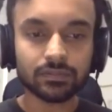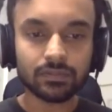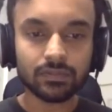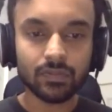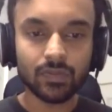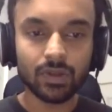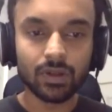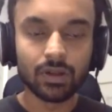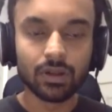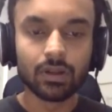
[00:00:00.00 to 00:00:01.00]

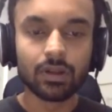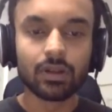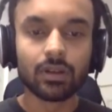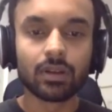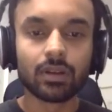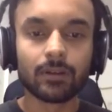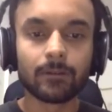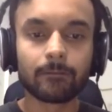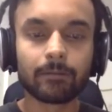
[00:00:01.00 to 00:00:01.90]
(no one is talking)